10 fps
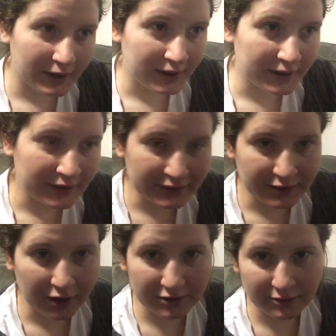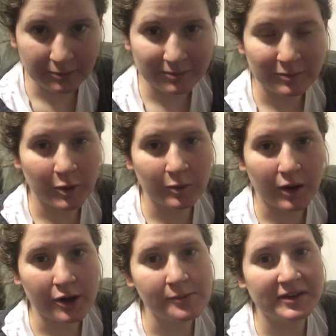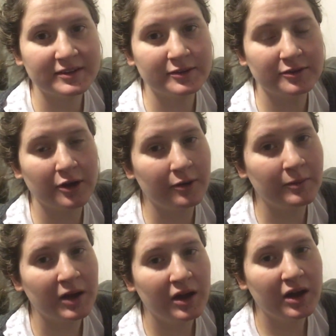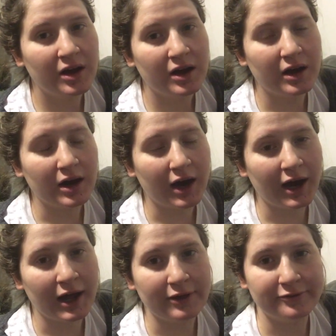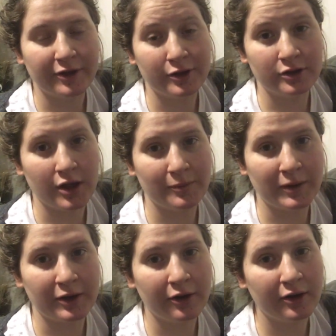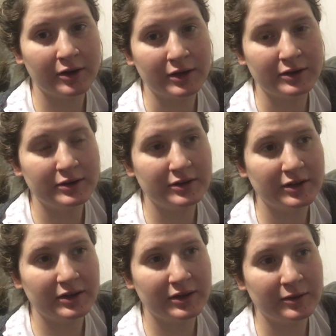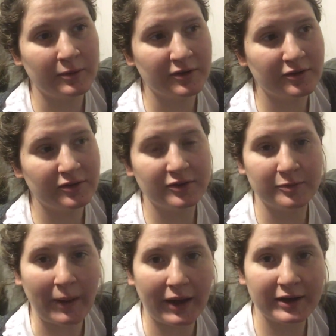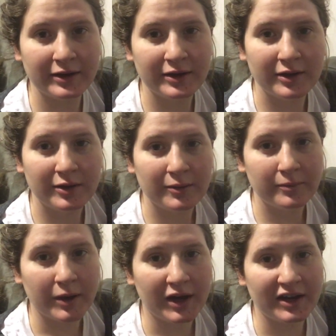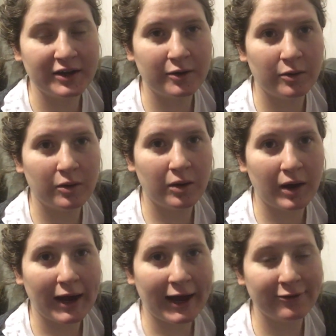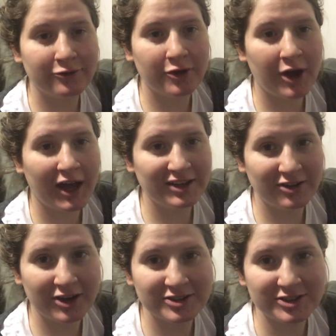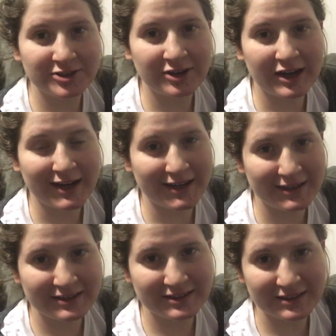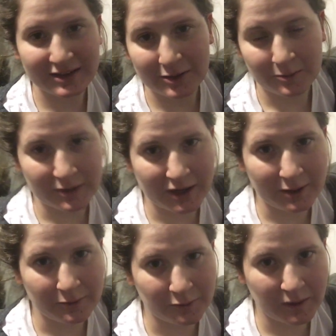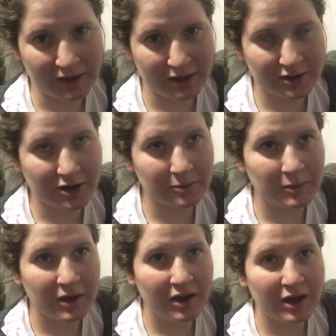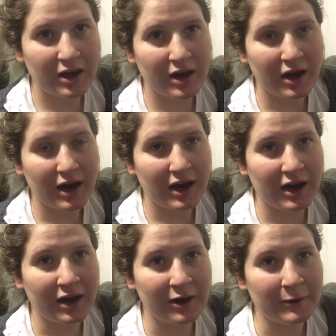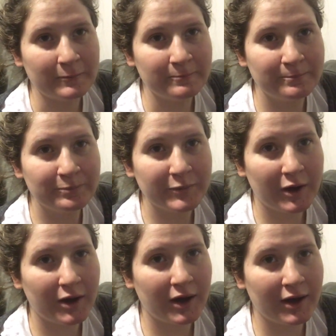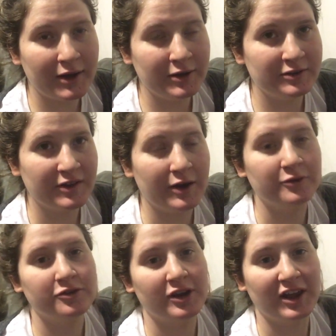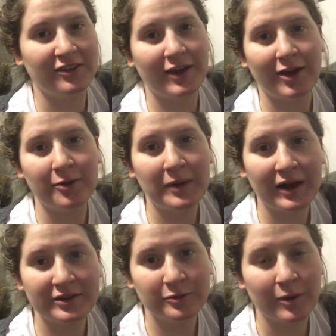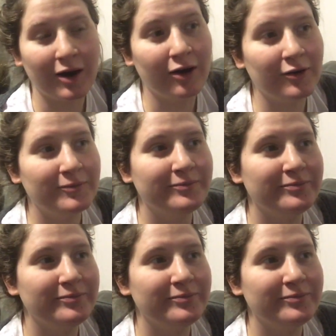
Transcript: and got some more water in my system, I felt a lot better and it wasn't as bad. But after I talked to you guys when I was waking up, I said I was trying to get the air pass. Well,